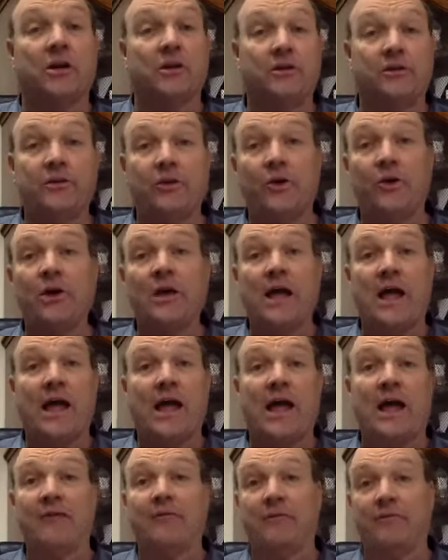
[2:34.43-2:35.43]
Do you
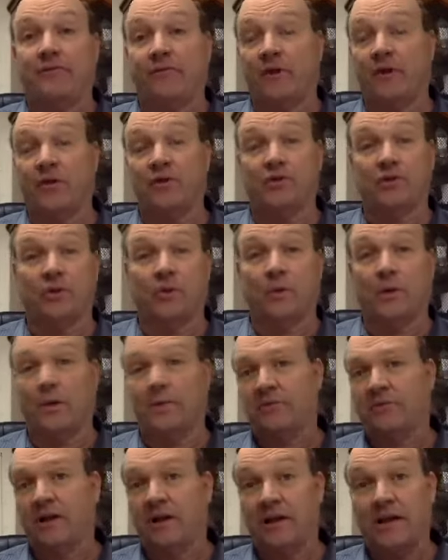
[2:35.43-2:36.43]
have a functional
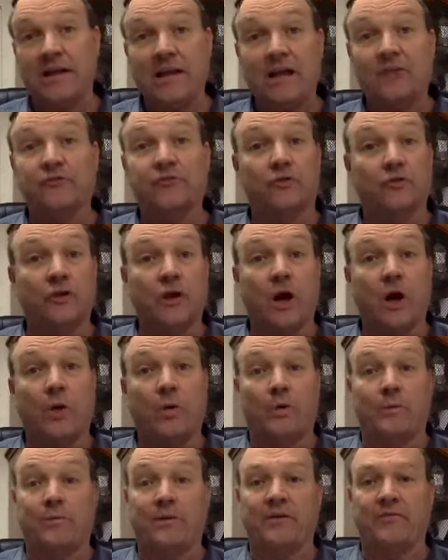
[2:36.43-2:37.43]
website? A yes or no
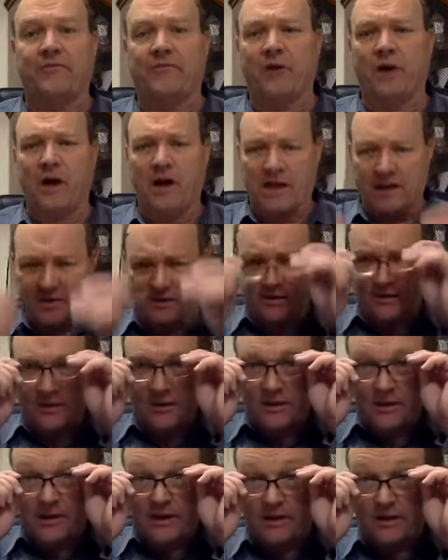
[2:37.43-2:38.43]
would be fine,
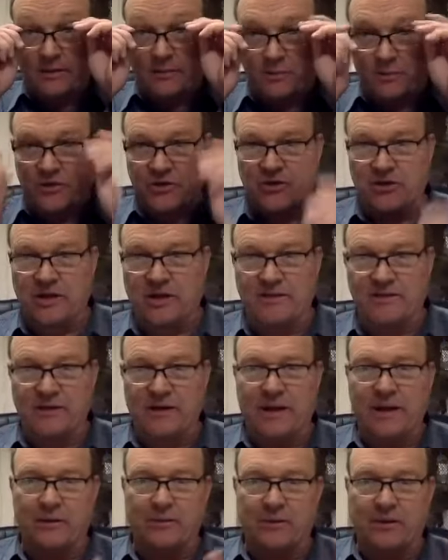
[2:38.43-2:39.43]
and appreciate
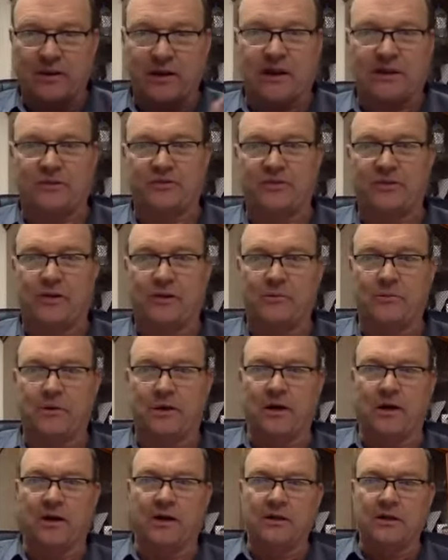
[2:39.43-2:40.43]
that. We got
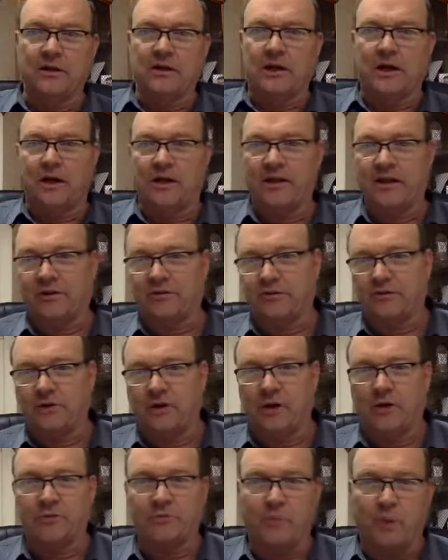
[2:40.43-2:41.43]
some yes or
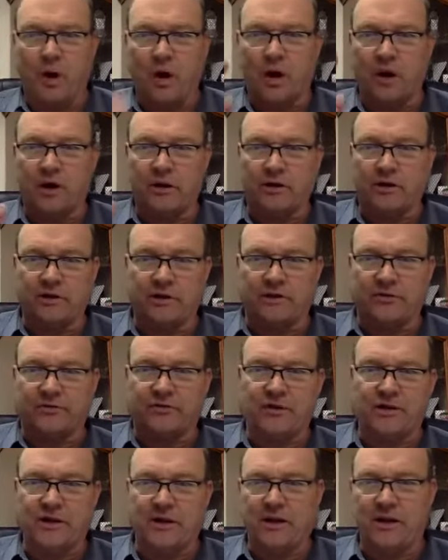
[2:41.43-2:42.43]
no's. Mark, good to
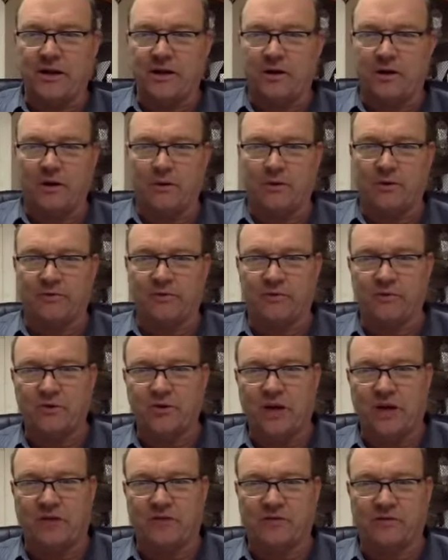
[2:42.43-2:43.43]
see you here all the way from
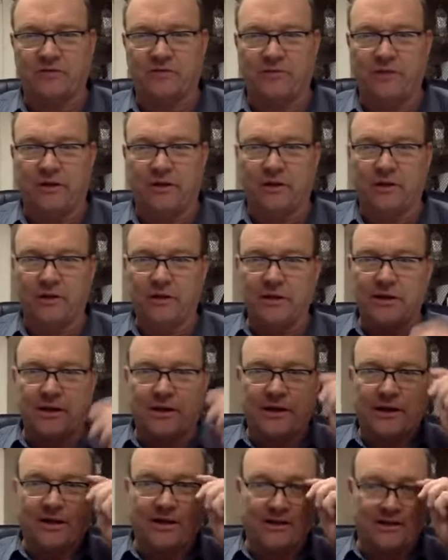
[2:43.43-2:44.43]
Jacksonville.
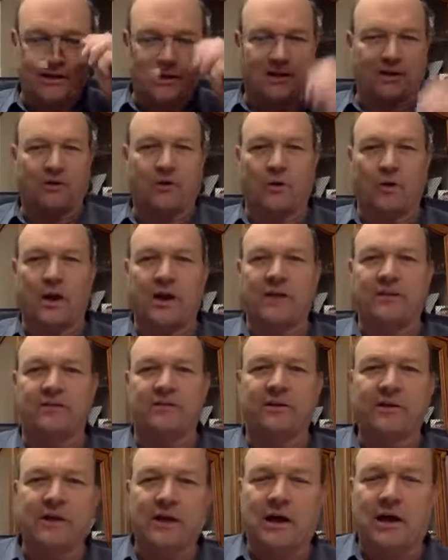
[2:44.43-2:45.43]
And great.
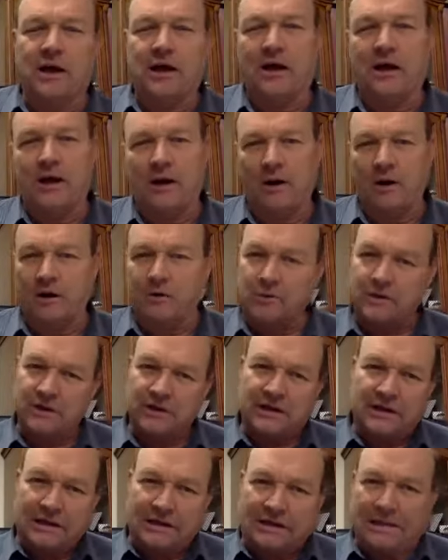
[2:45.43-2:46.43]
Eric, we're going
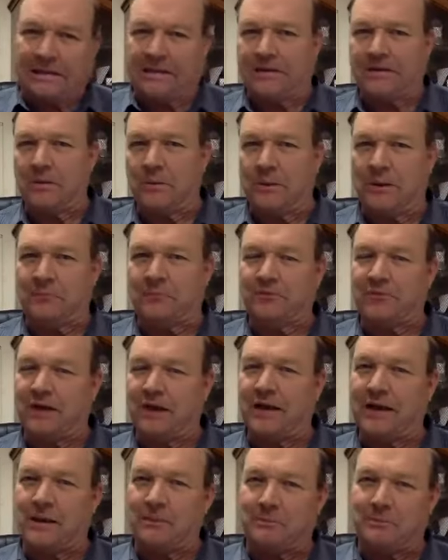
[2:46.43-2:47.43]
to get your
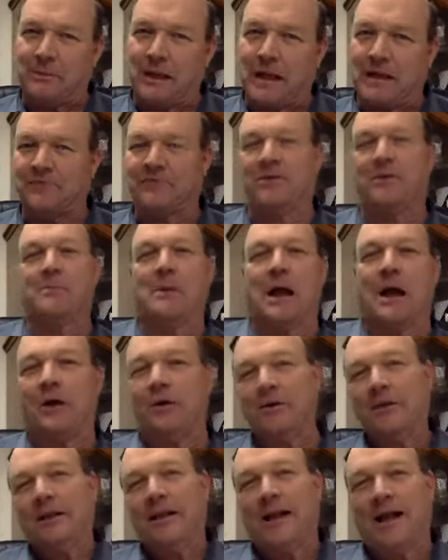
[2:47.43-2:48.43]
website up, man, somehow
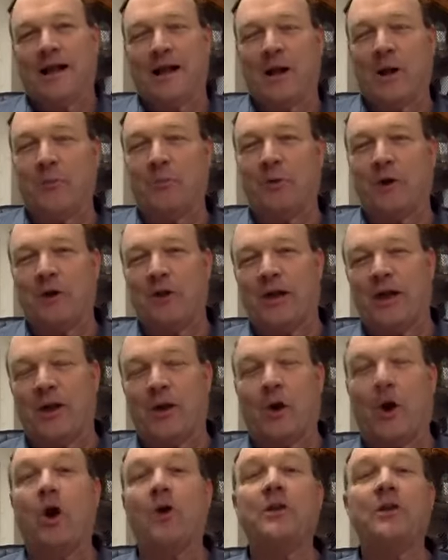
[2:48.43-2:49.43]
help on that.
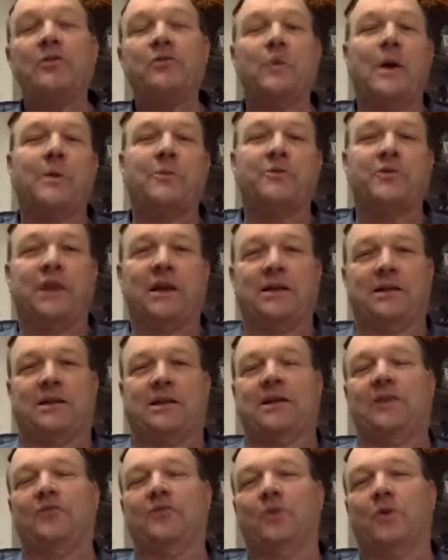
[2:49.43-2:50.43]
All these website
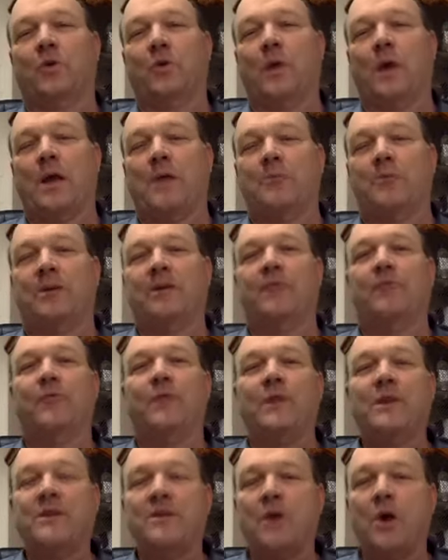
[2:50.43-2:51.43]
things are great, but if we
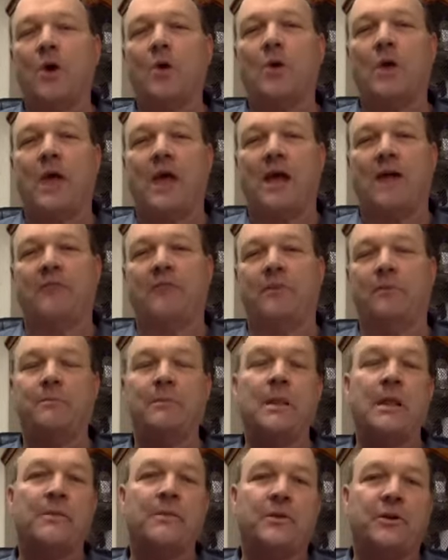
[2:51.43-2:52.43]
don't have them,
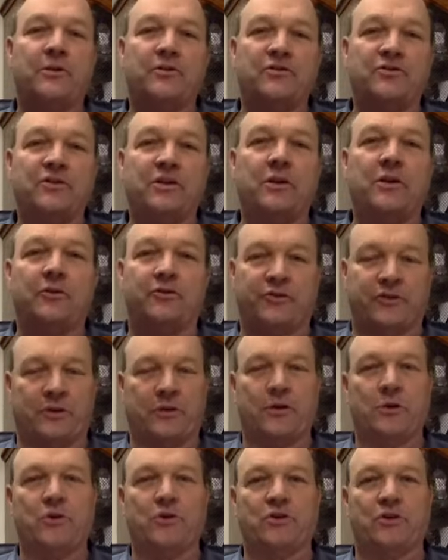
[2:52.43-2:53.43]
there's still
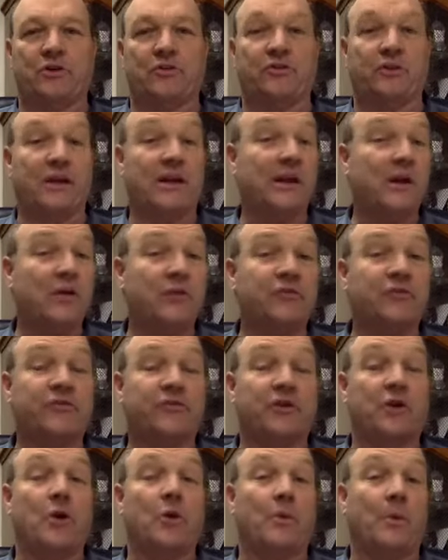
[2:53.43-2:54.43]
solutions. And here's the
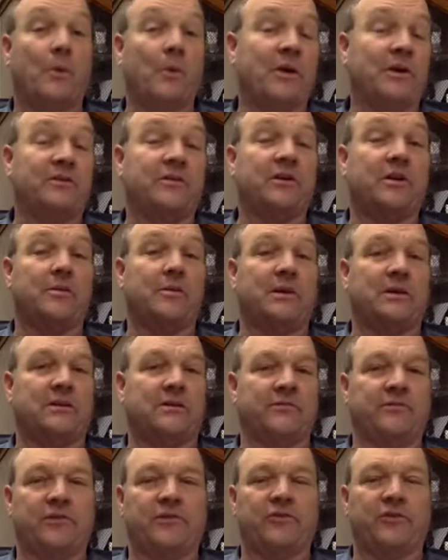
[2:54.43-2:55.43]
scoop. I want to tell you about the
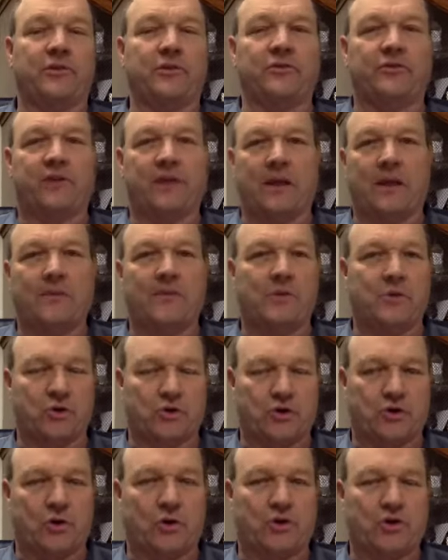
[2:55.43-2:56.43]
visitors that came to your
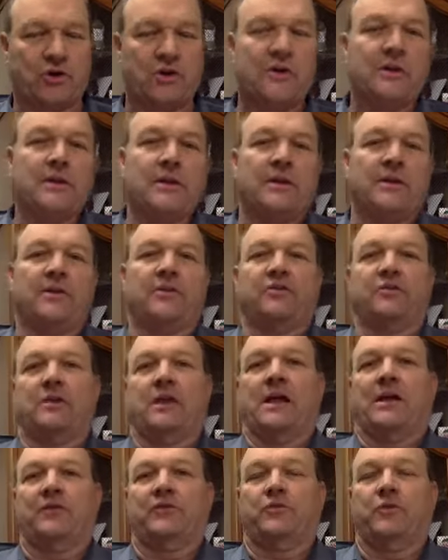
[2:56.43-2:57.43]
church this
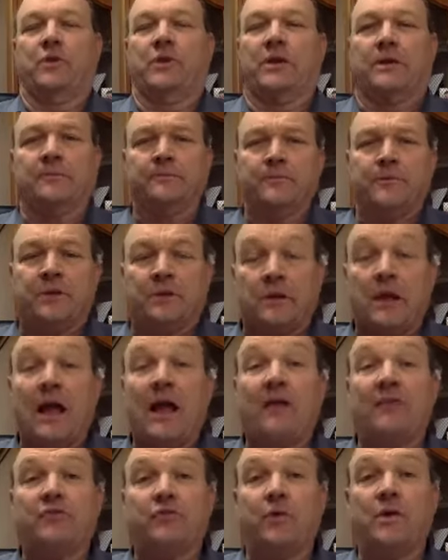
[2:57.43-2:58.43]
last week.
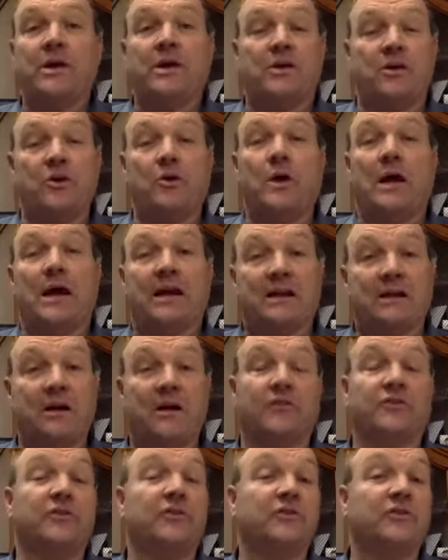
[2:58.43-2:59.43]
Last week, you had
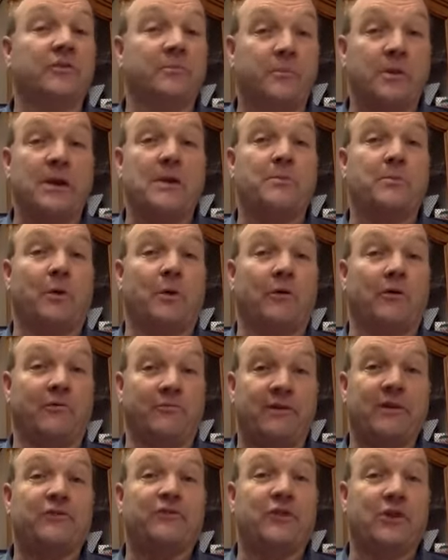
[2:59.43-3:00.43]
dozens of people
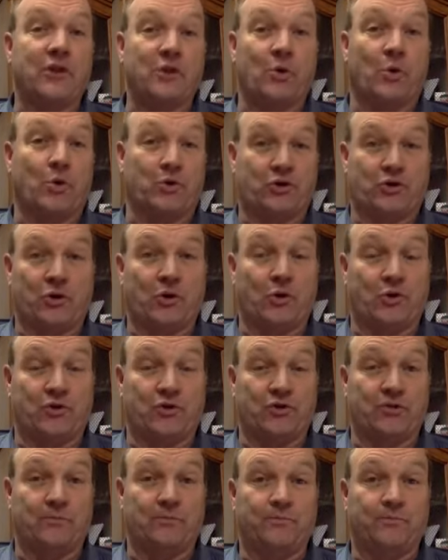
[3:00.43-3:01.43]
visit your
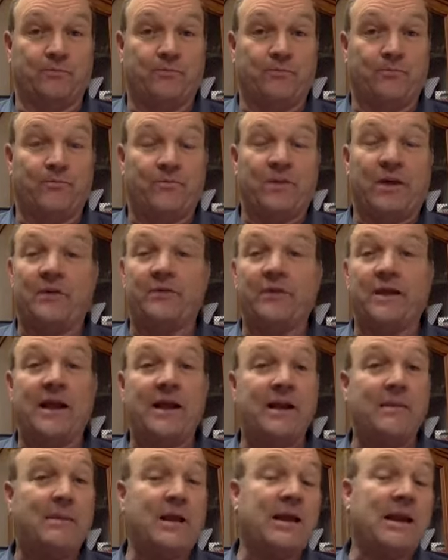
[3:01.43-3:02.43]
church. Now, they
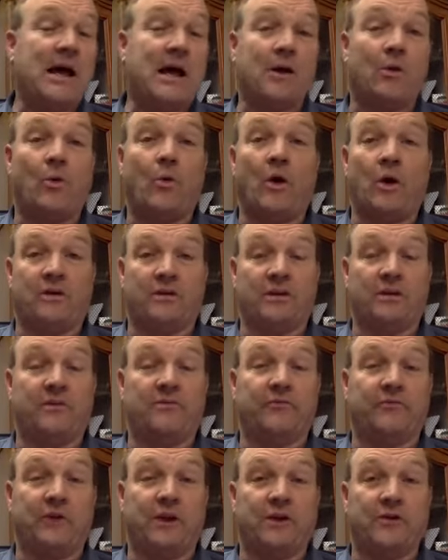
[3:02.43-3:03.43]
may not have walked in the
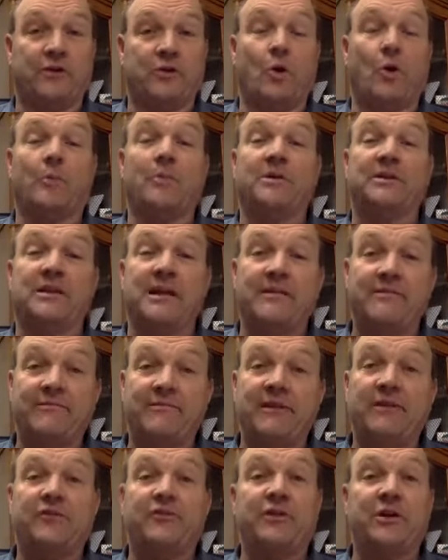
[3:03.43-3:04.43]
front door, but they
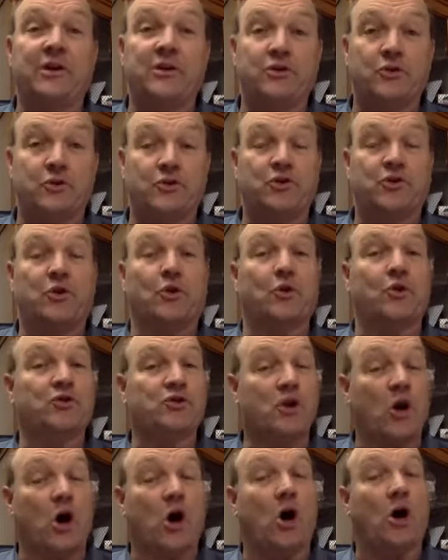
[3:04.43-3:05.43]
visited your
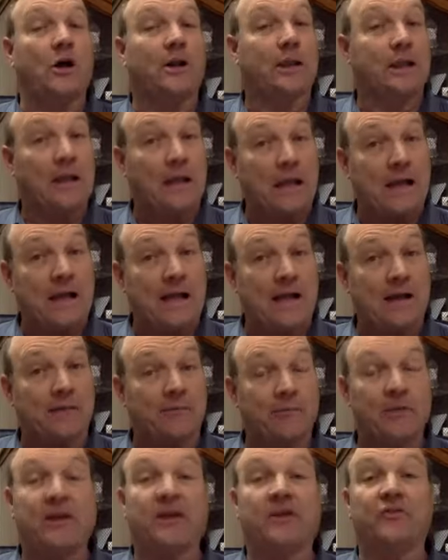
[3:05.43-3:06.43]
church online,
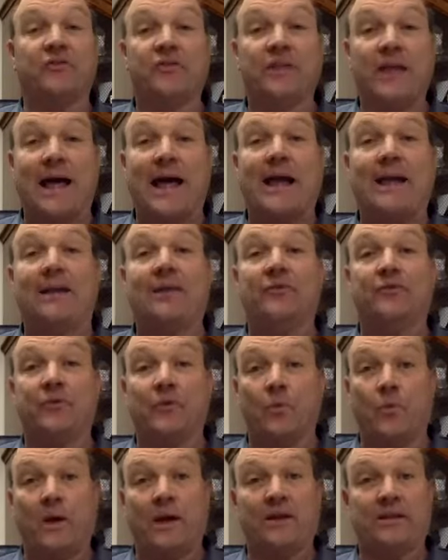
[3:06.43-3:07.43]
because that is the
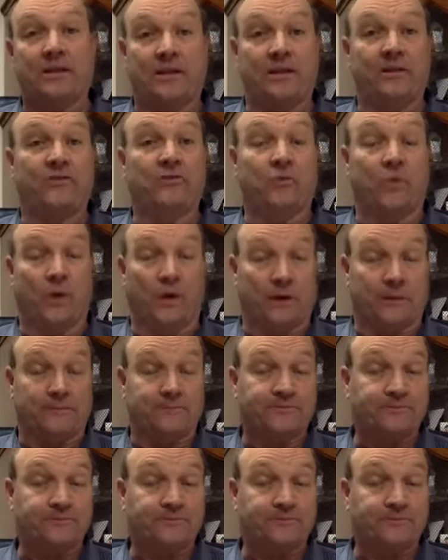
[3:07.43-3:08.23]
way things work.